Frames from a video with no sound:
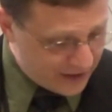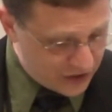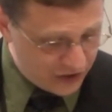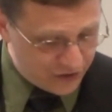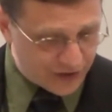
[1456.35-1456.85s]

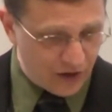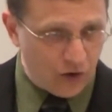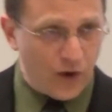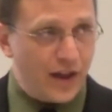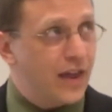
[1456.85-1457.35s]
issues
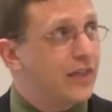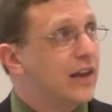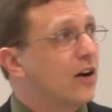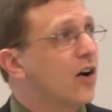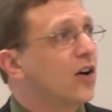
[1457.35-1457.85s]
though, and
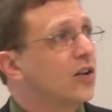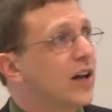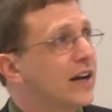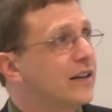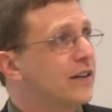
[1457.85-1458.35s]
there are a lot of